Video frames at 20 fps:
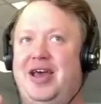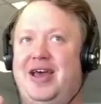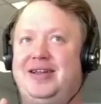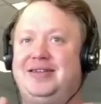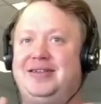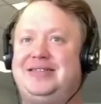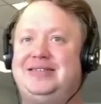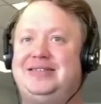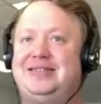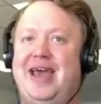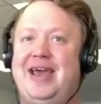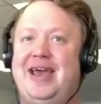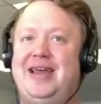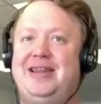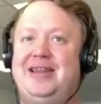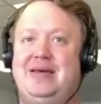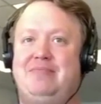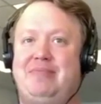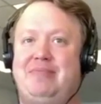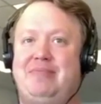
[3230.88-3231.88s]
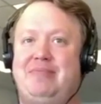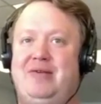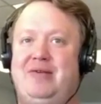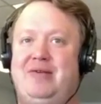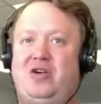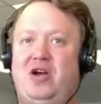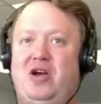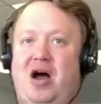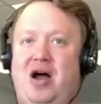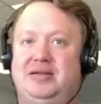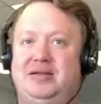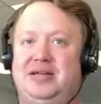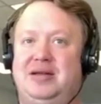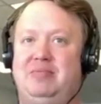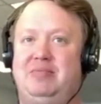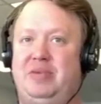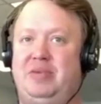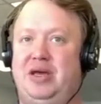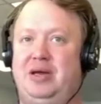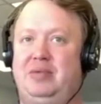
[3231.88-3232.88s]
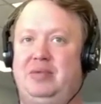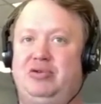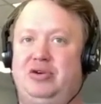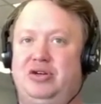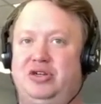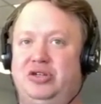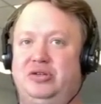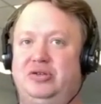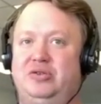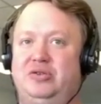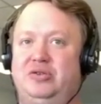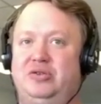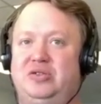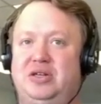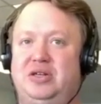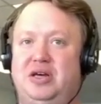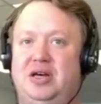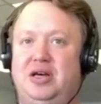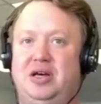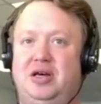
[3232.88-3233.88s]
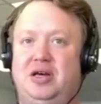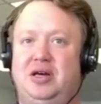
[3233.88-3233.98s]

insane the amount of content being produced,